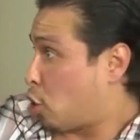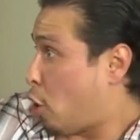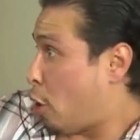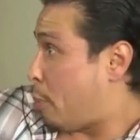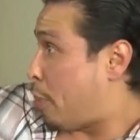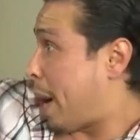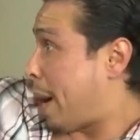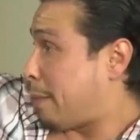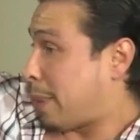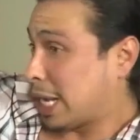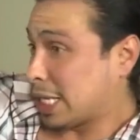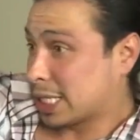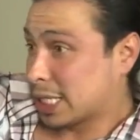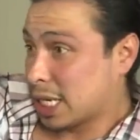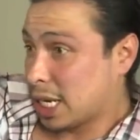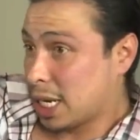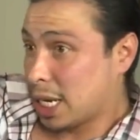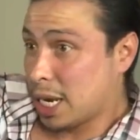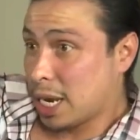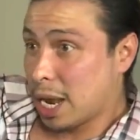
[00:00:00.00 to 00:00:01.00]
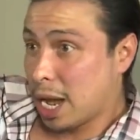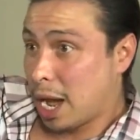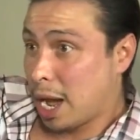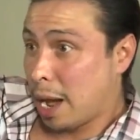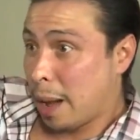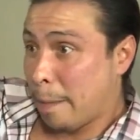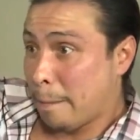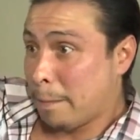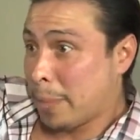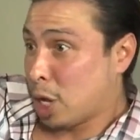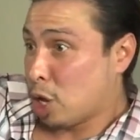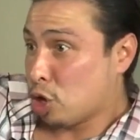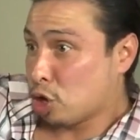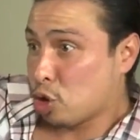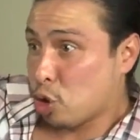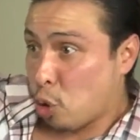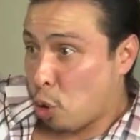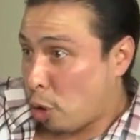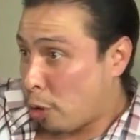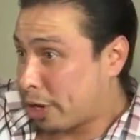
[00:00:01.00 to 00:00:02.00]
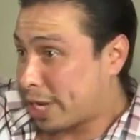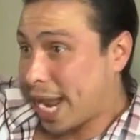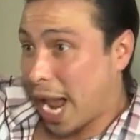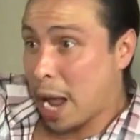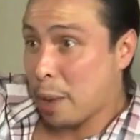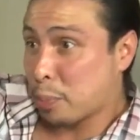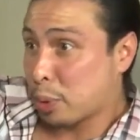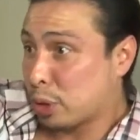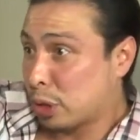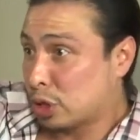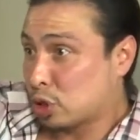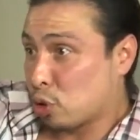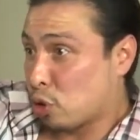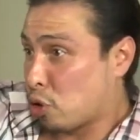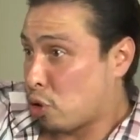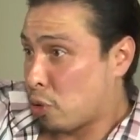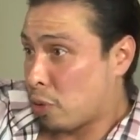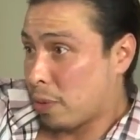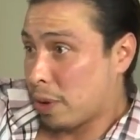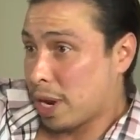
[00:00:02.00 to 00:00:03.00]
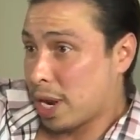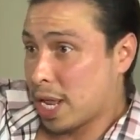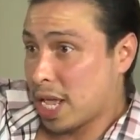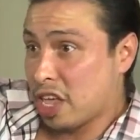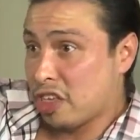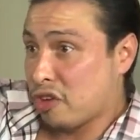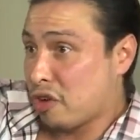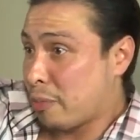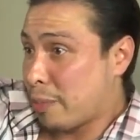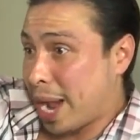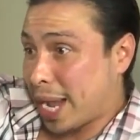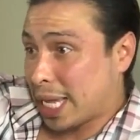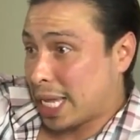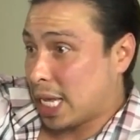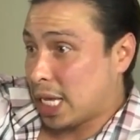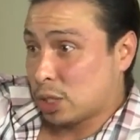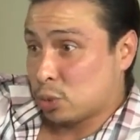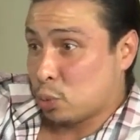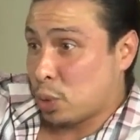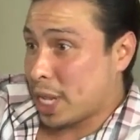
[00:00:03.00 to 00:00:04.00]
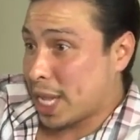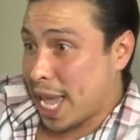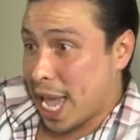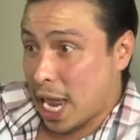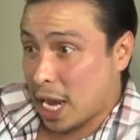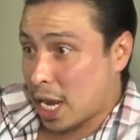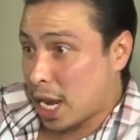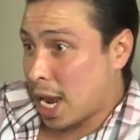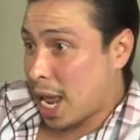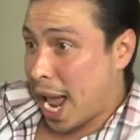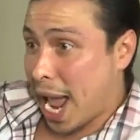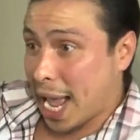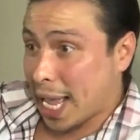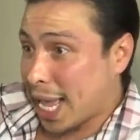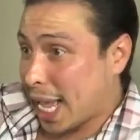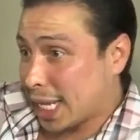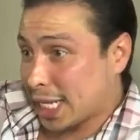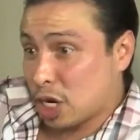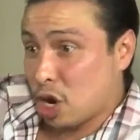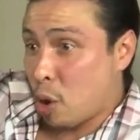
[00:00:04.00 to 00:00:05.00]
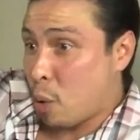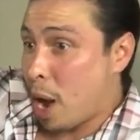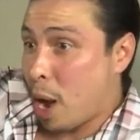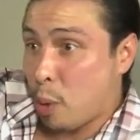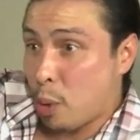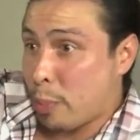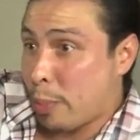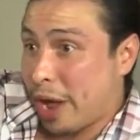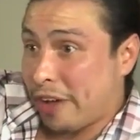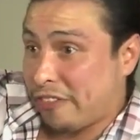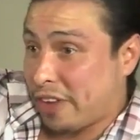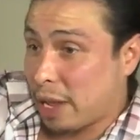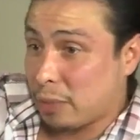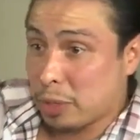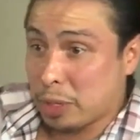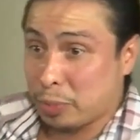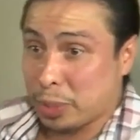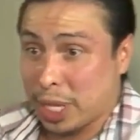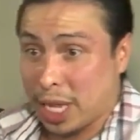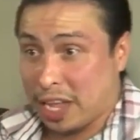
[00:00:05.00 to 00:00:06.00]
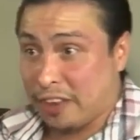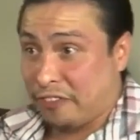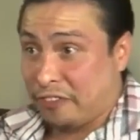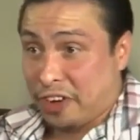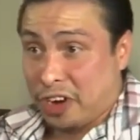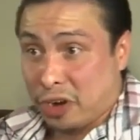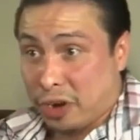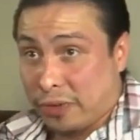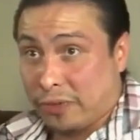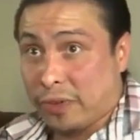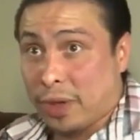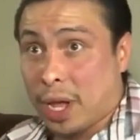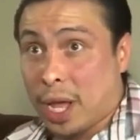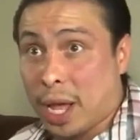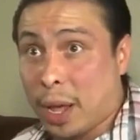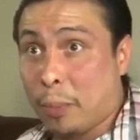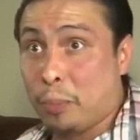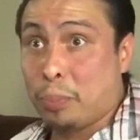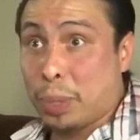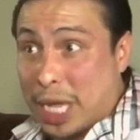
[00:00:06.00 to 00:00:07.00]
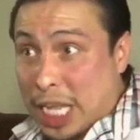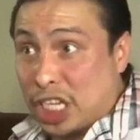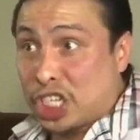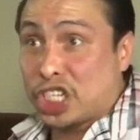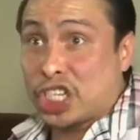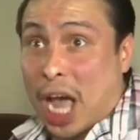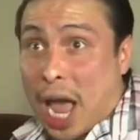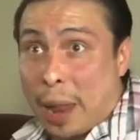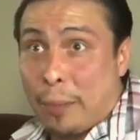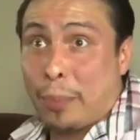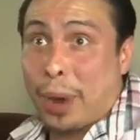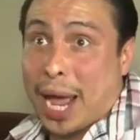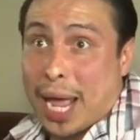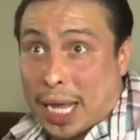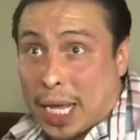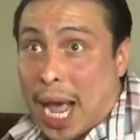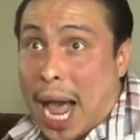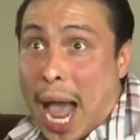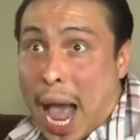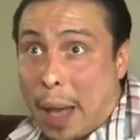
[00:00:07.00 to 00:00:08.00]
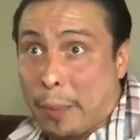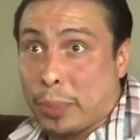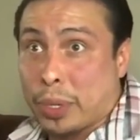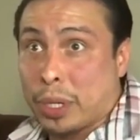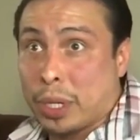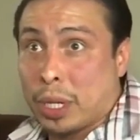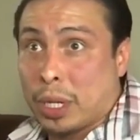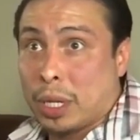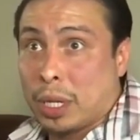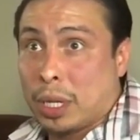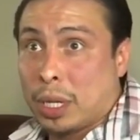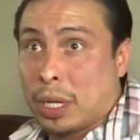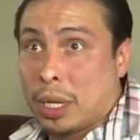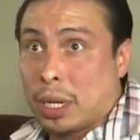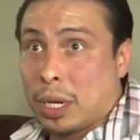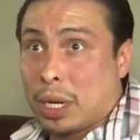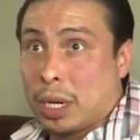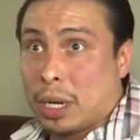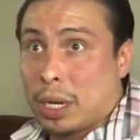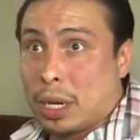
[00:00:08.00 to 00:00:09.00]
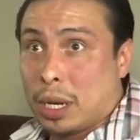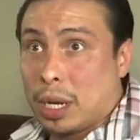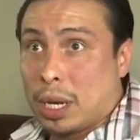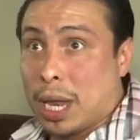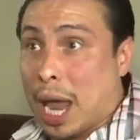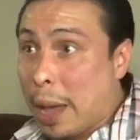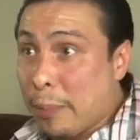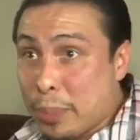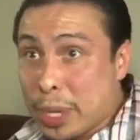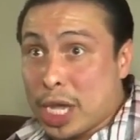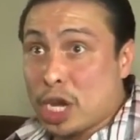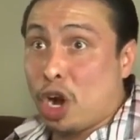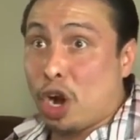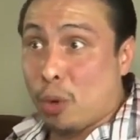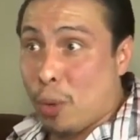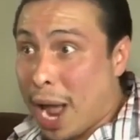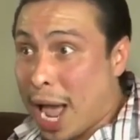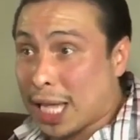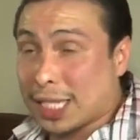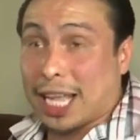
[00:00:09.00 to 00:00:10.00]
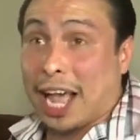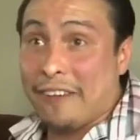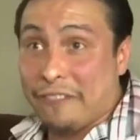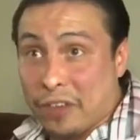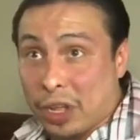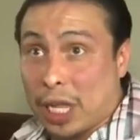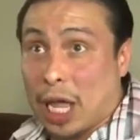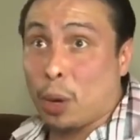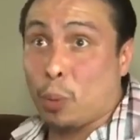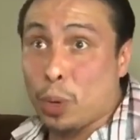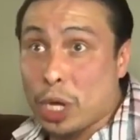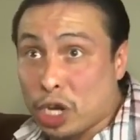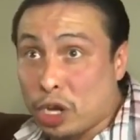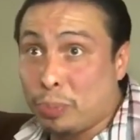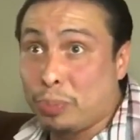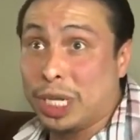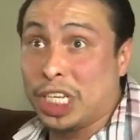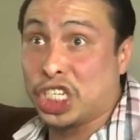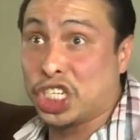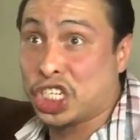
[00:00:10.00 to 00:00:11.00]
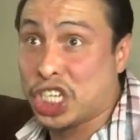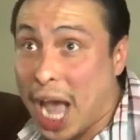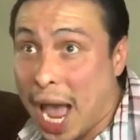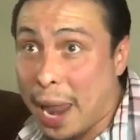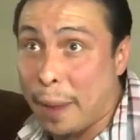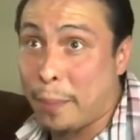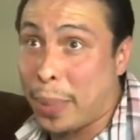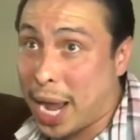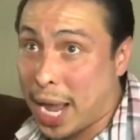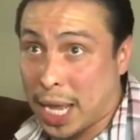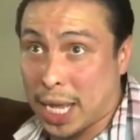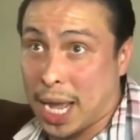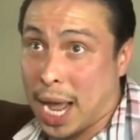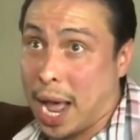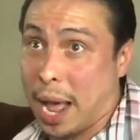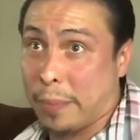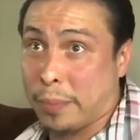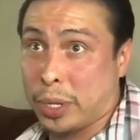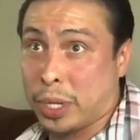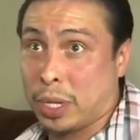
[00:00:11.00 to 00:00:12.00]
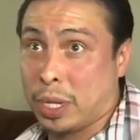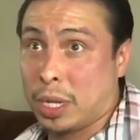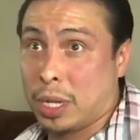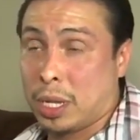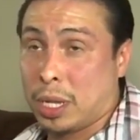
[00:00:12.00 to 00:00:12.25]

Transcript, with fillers: go buy my son uh, milk or diapers or either of my kids. We can't I can't go out with my family in fear of being shot by a cop. Not being harassed. I feel like we could be shot by a cop.